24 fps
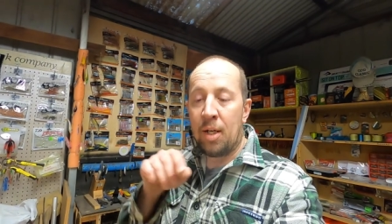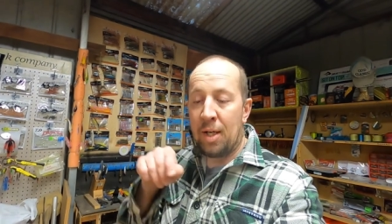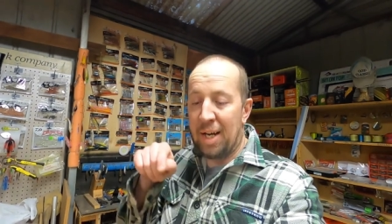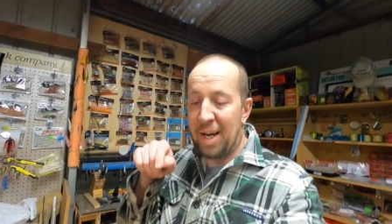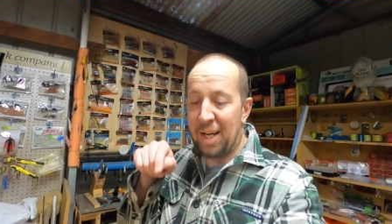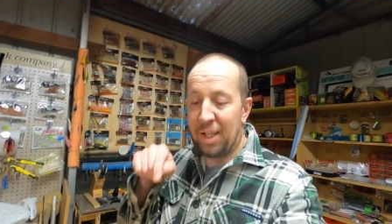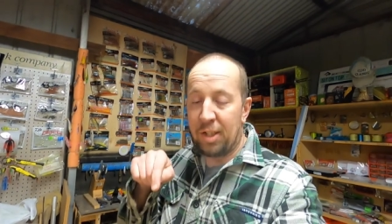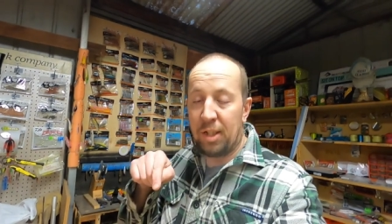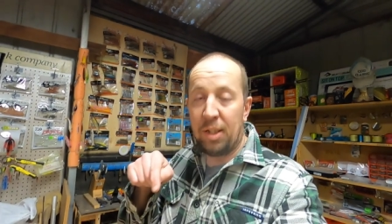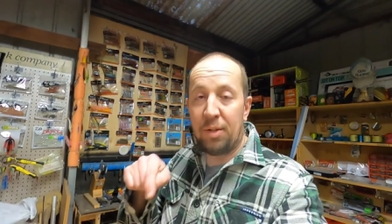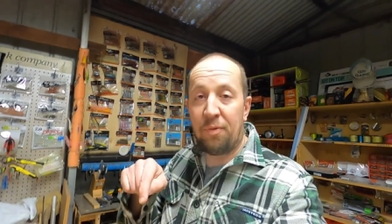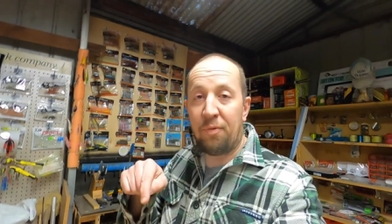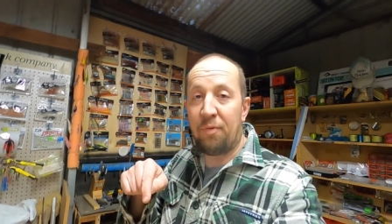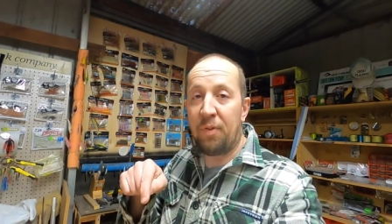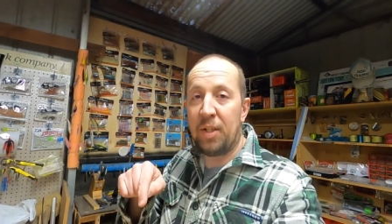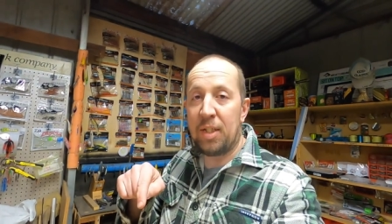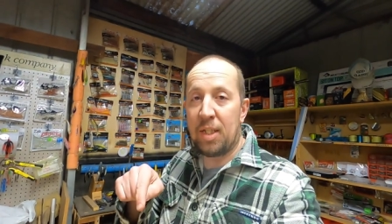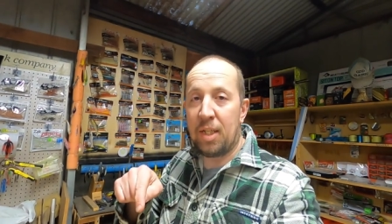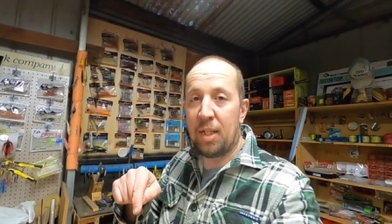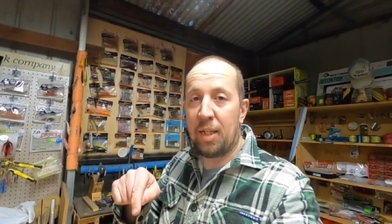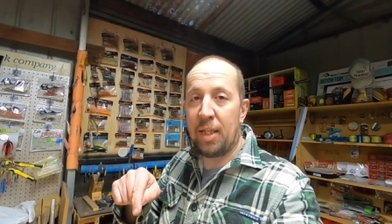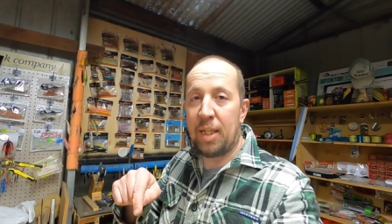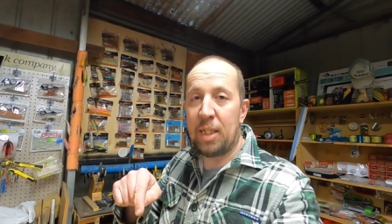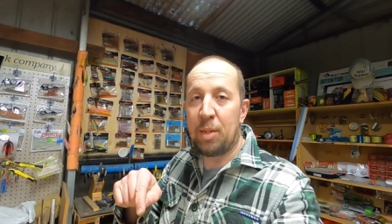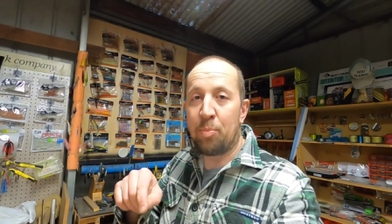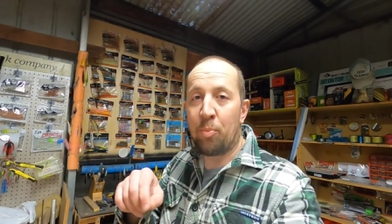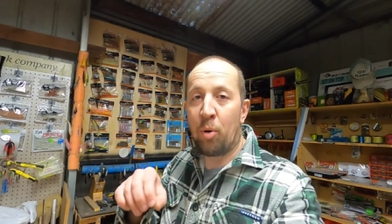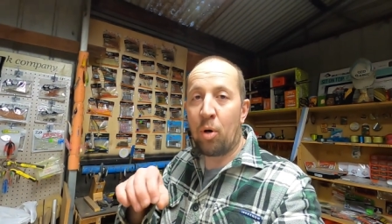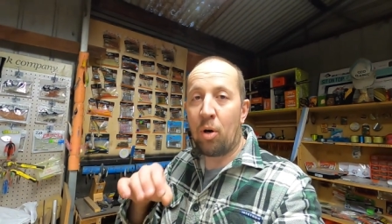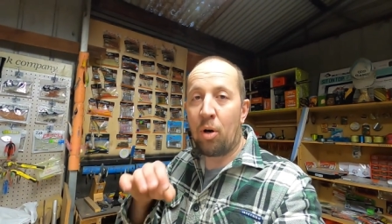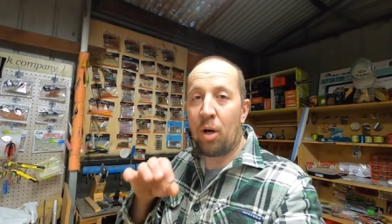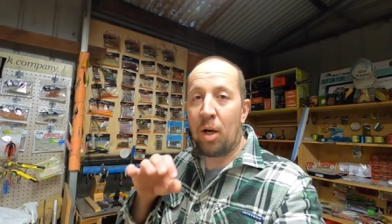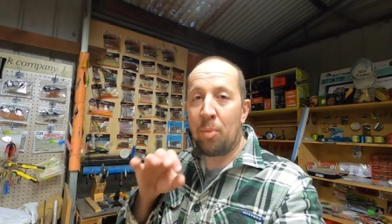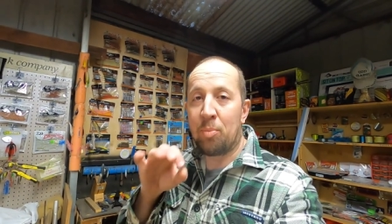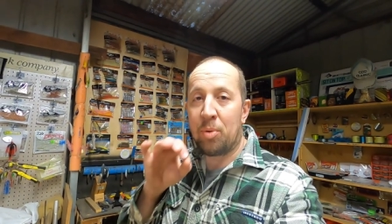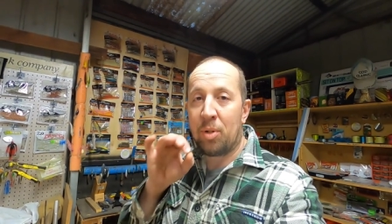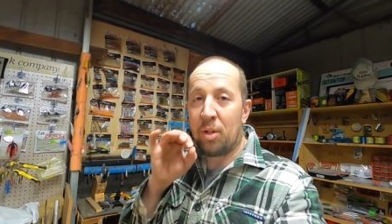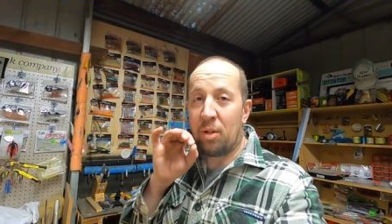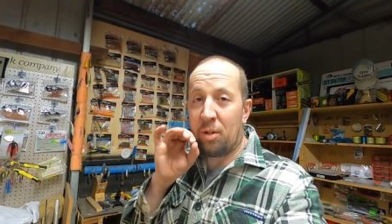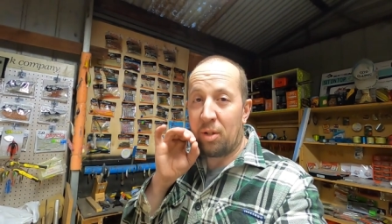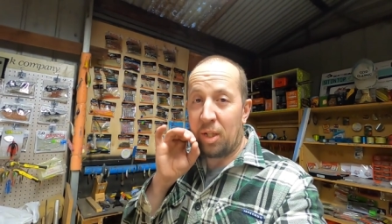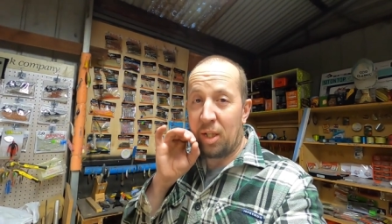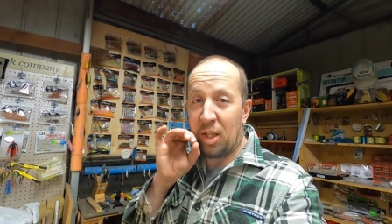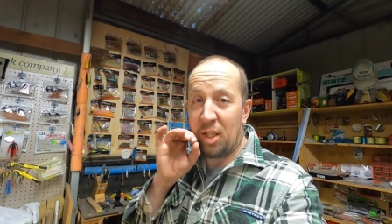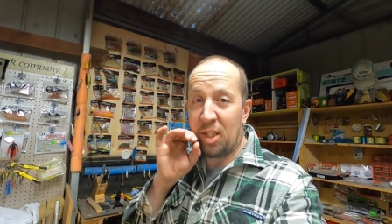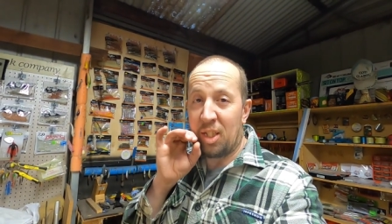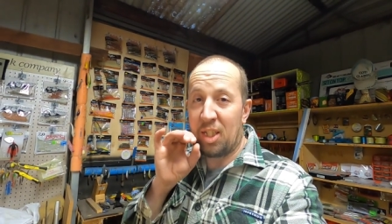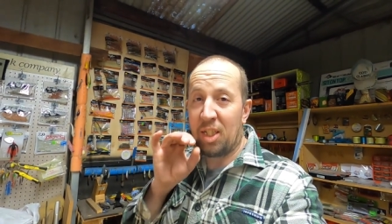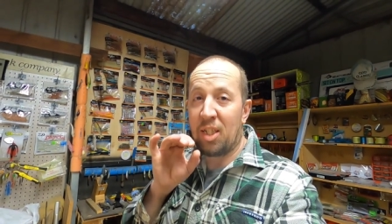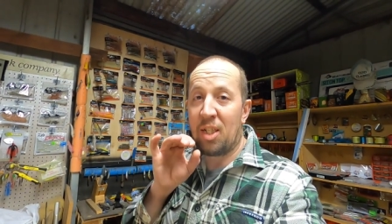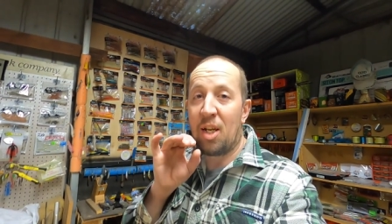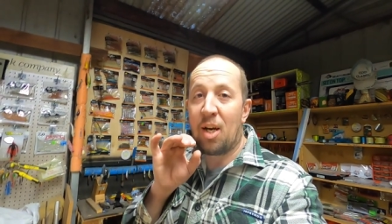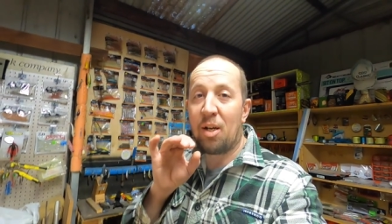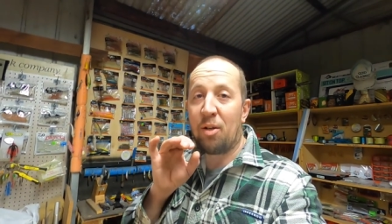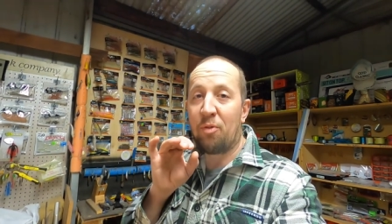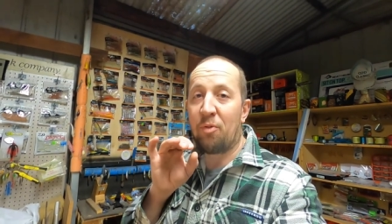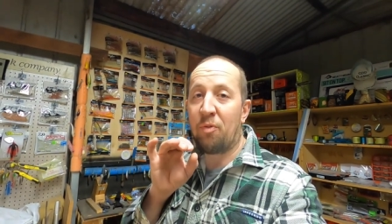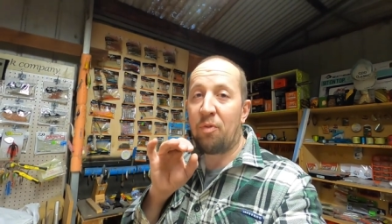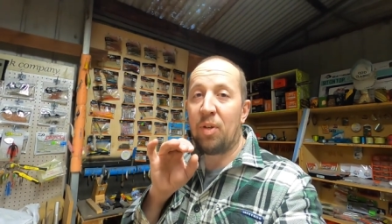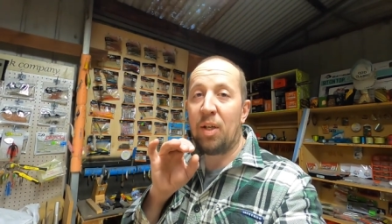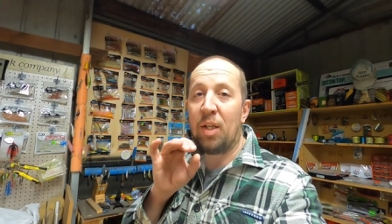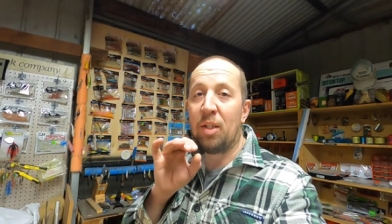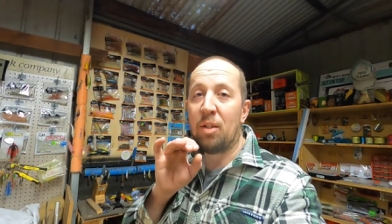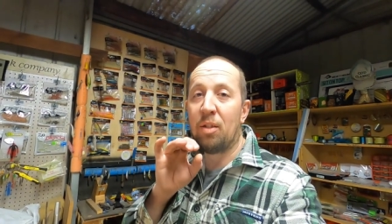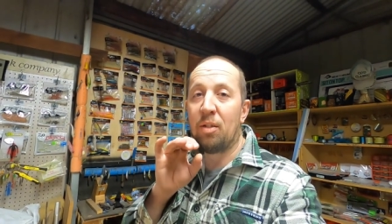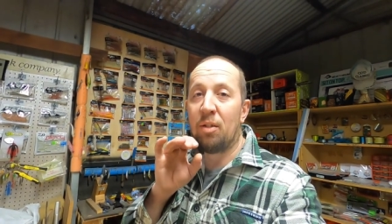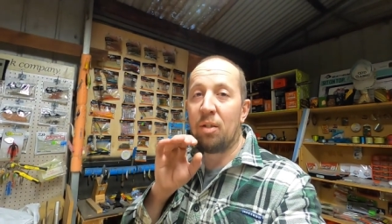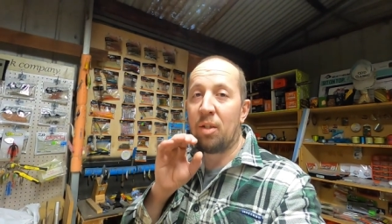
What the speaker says: actually fits in these pipes like a snug fit.